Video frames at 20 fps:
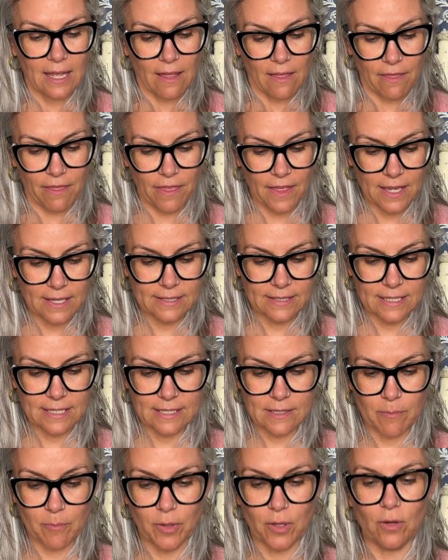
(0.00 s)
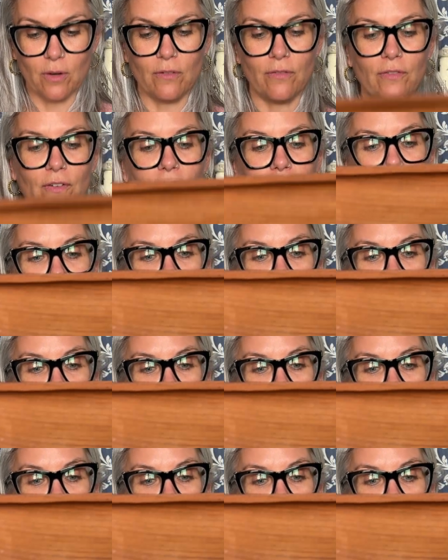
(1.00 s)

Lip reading: This is a beautiful